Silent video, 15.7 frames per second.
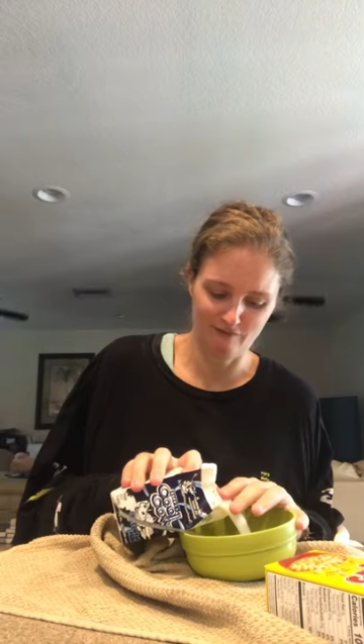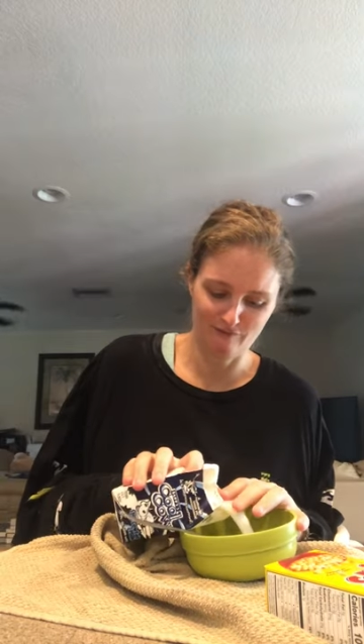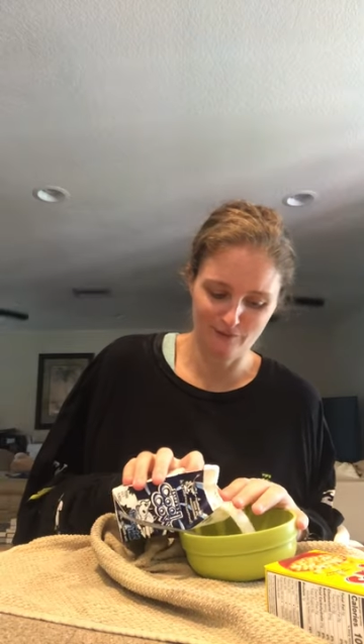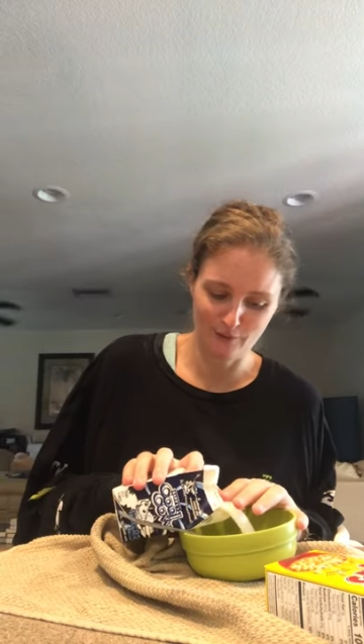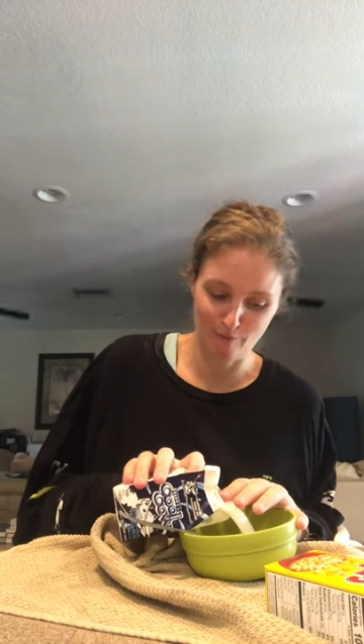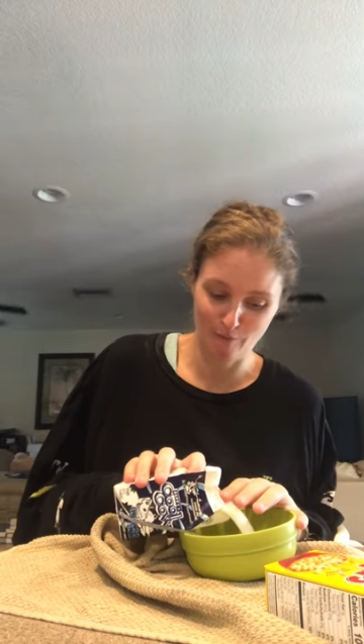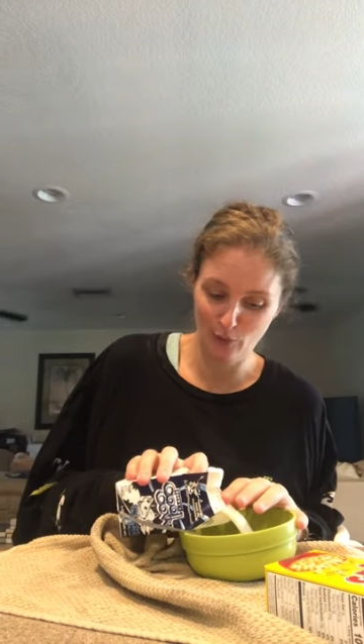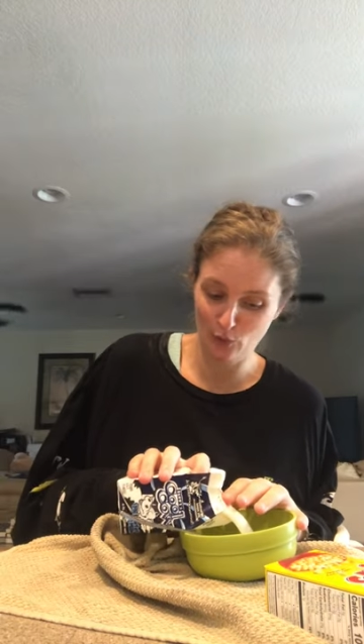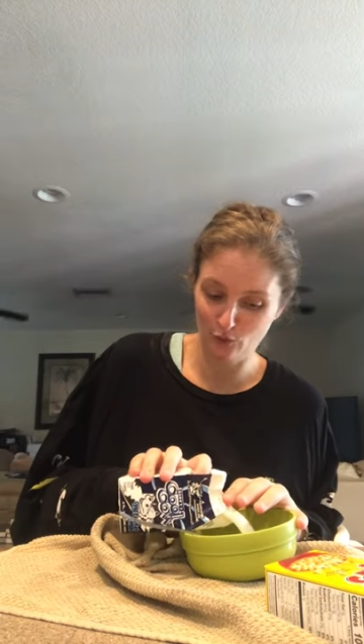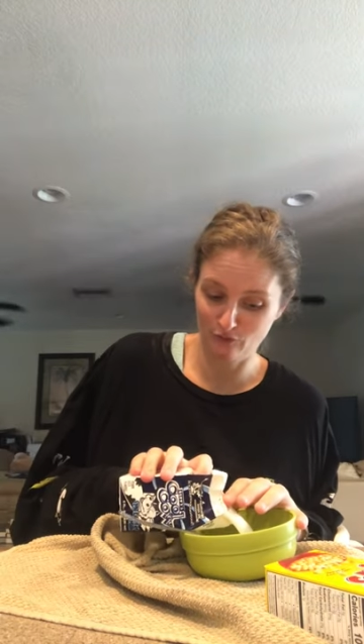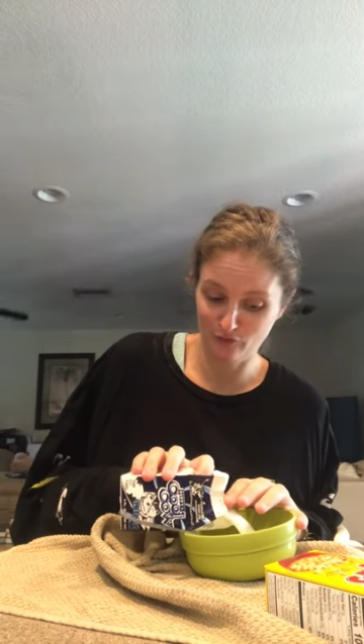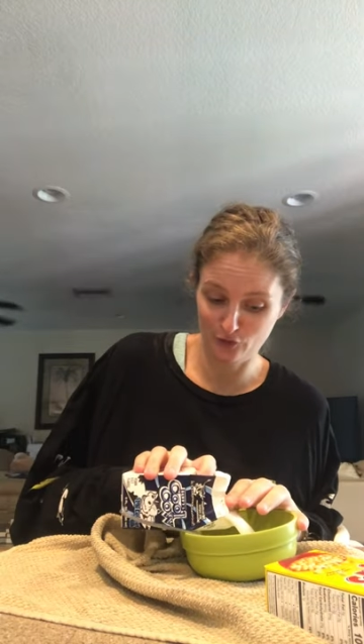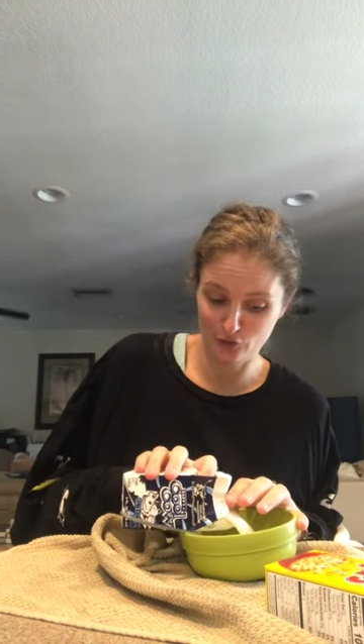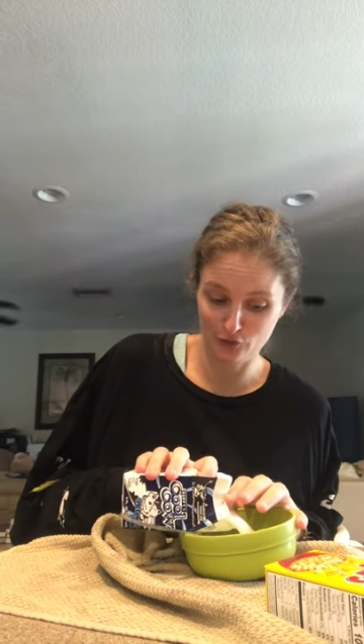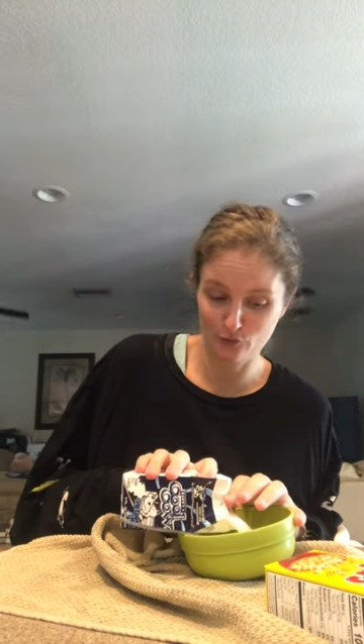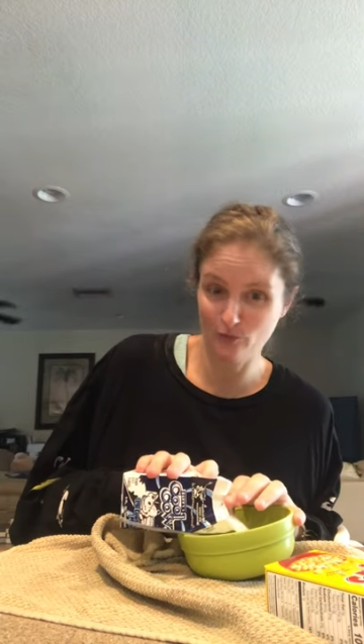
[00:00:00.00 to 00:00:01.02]
the bowl
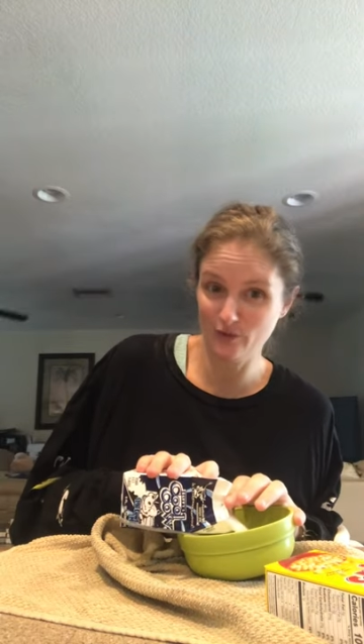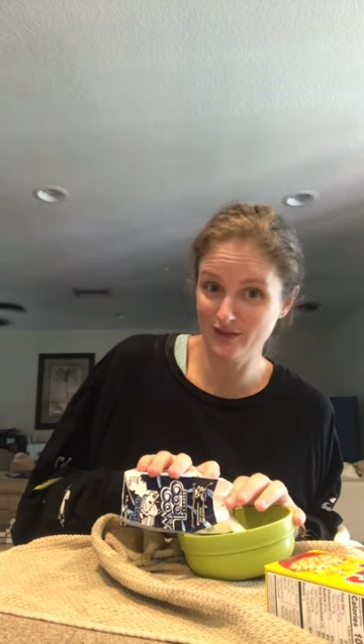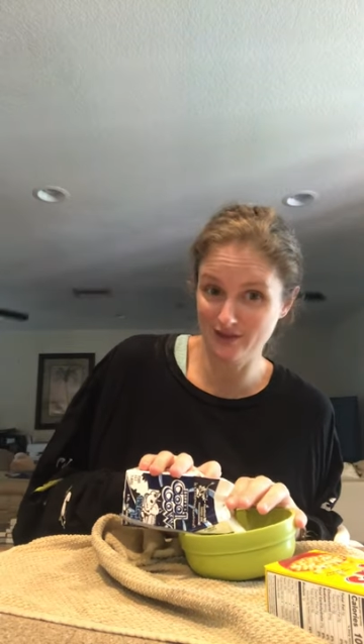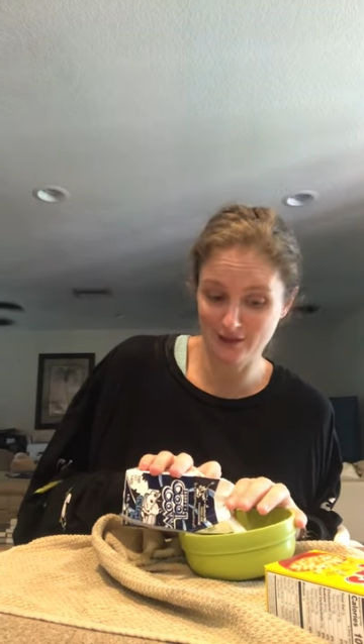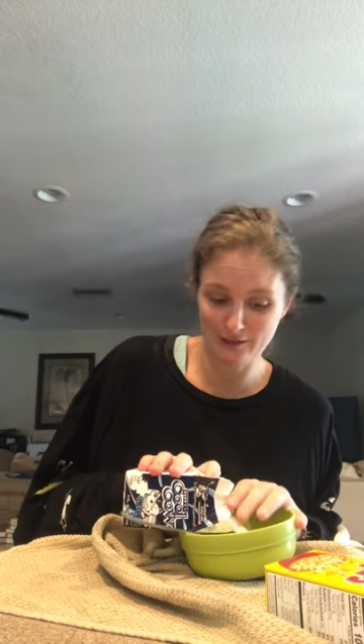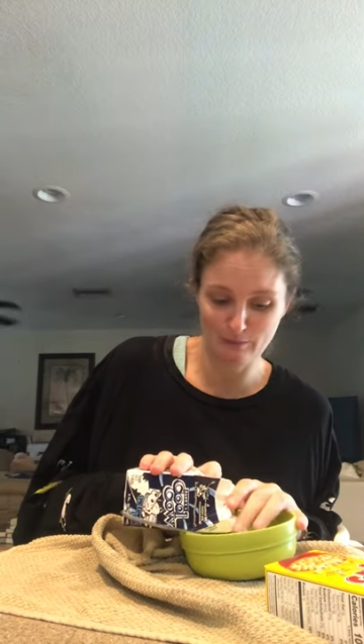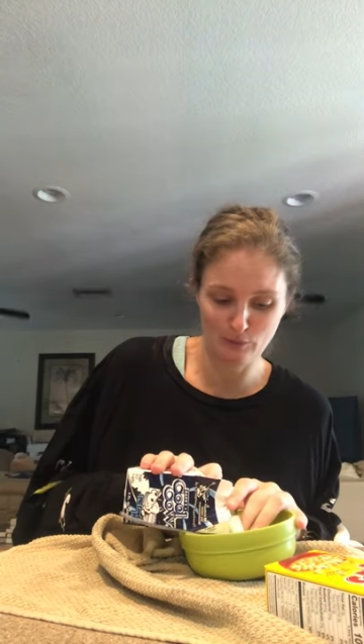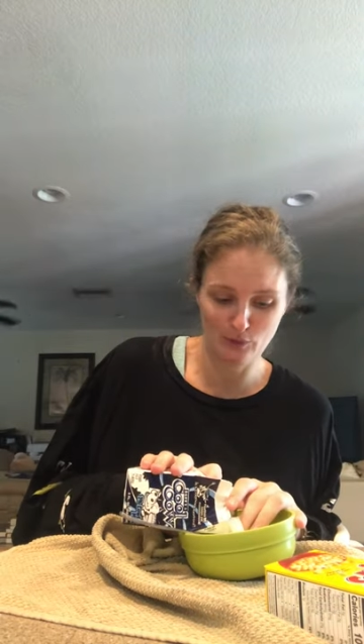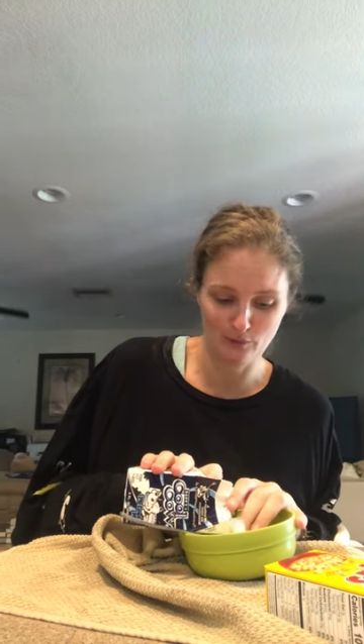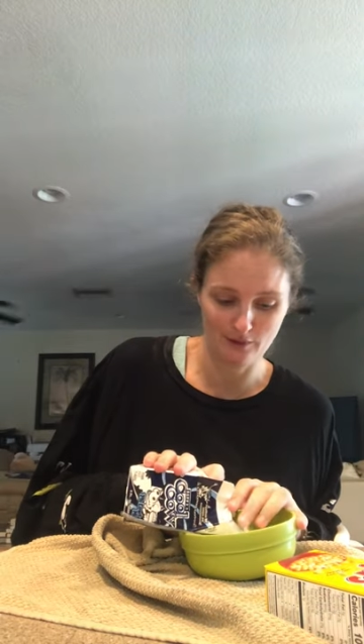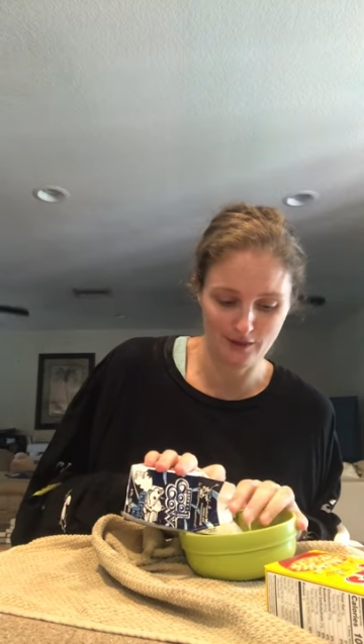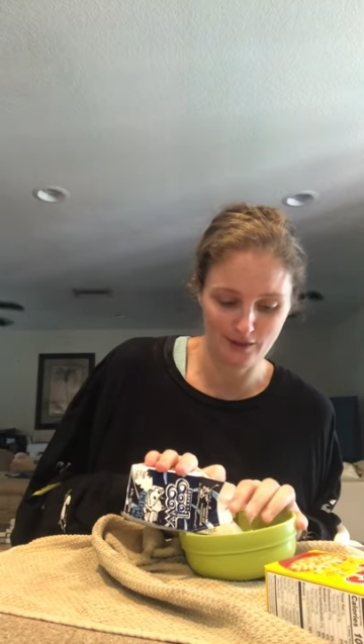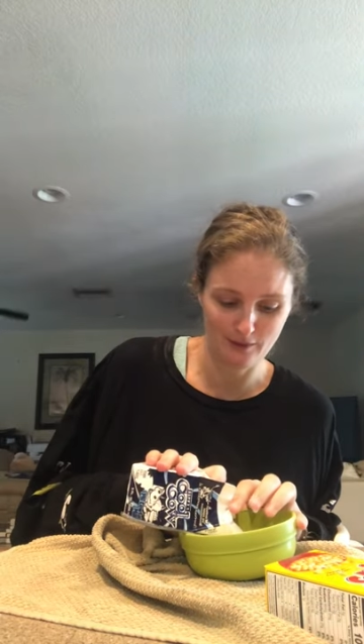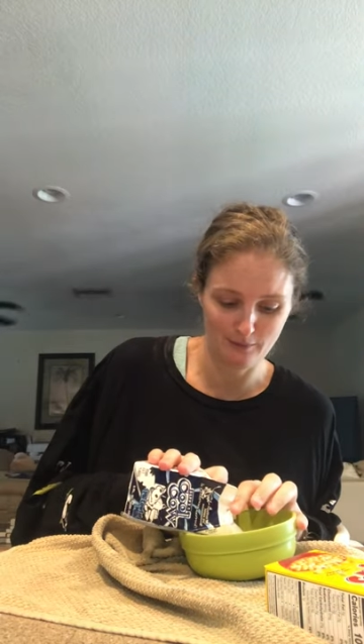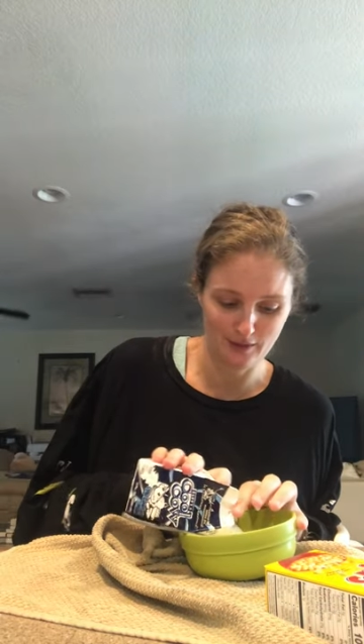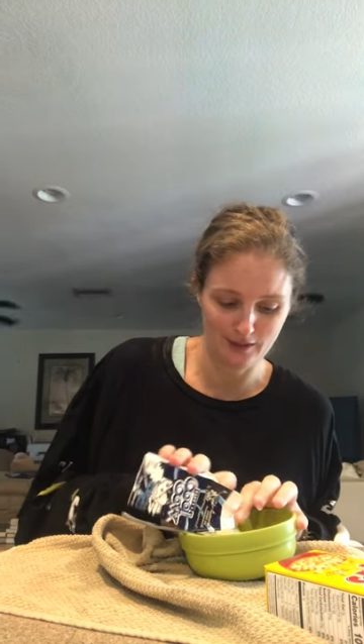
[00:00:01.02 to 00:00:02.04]
first with the spoon in
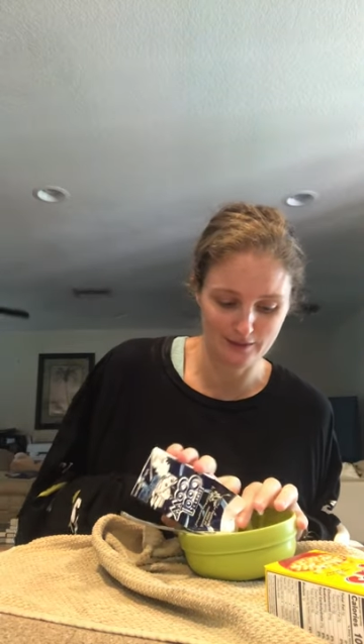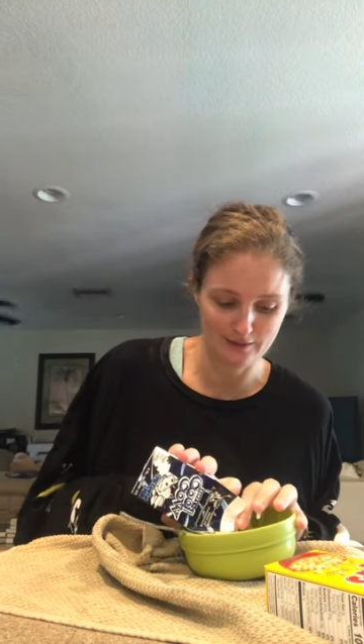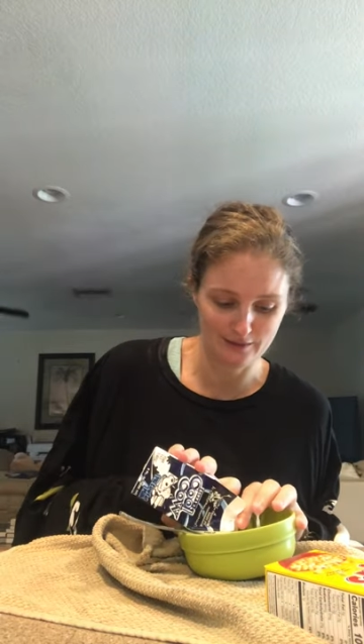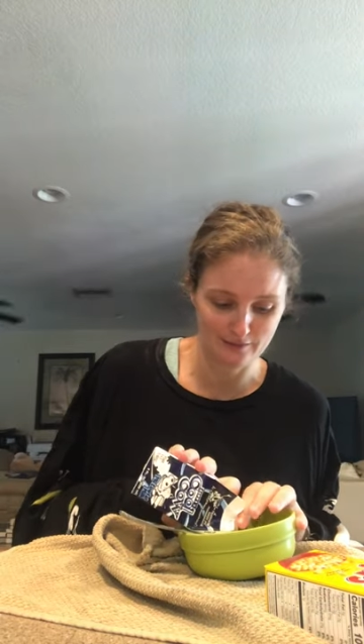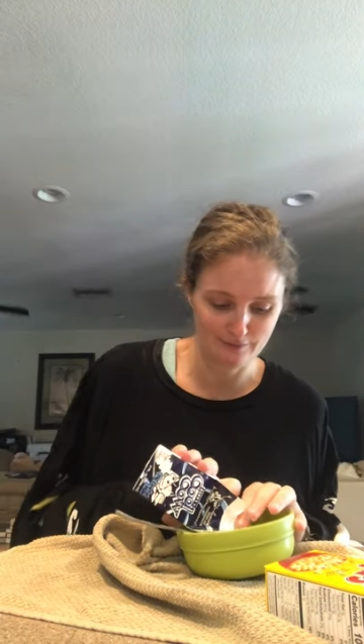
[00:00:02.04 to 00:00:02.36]
it because